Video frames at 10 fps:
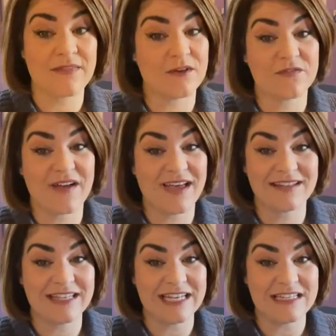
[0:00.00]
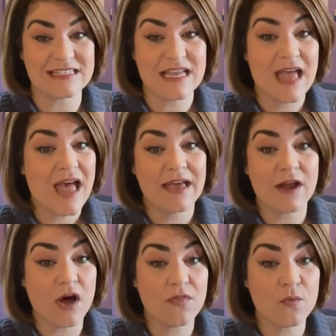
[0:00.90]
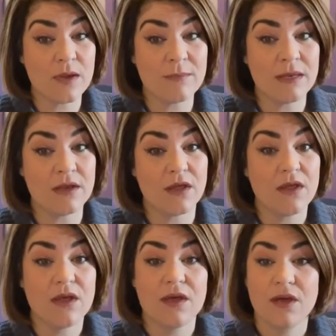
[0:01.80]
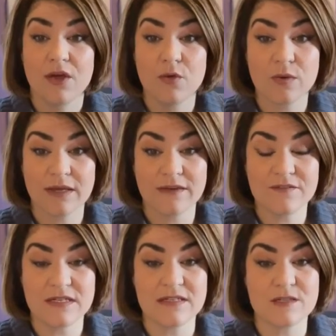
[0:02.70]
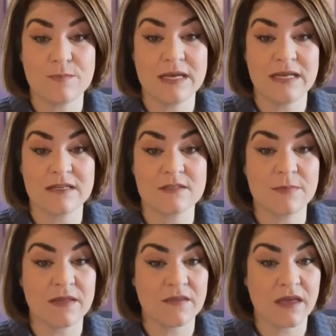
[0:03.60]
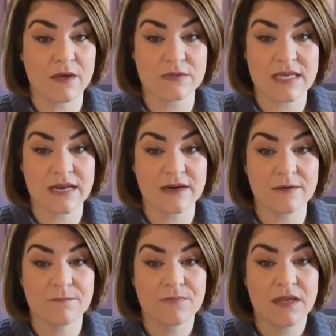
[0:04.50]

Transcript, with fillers: and their fine linens, and all the women who were gifted in spinning spun the goat's hair.